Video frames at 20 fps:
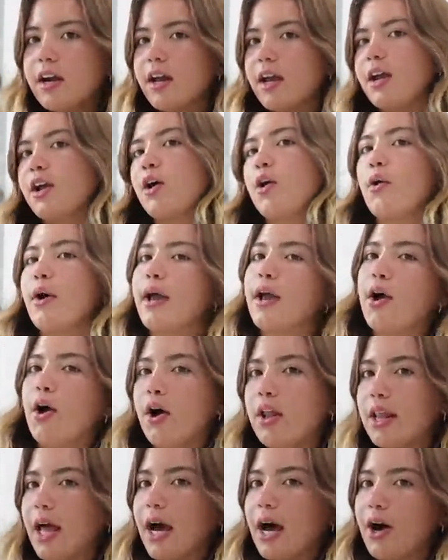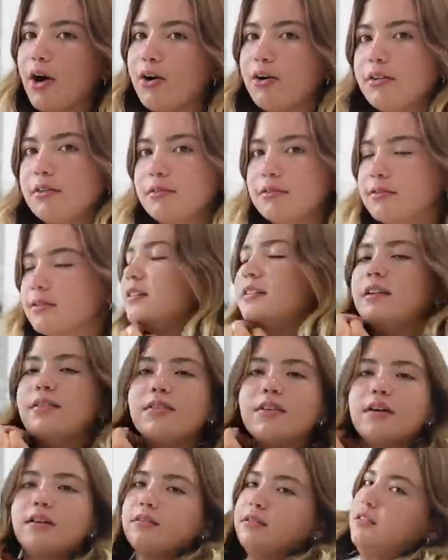and going all out, even
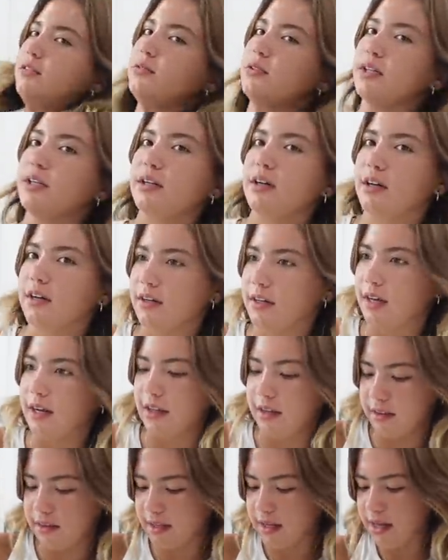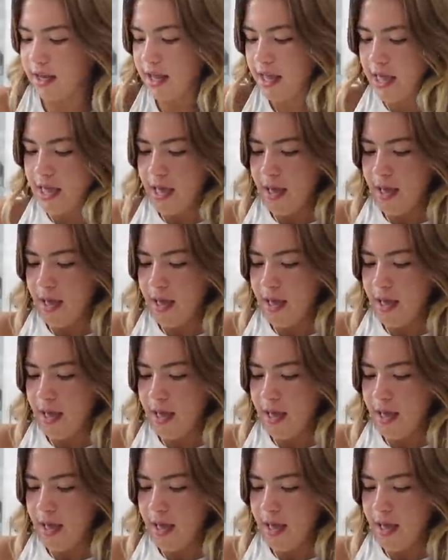though it's really not anything.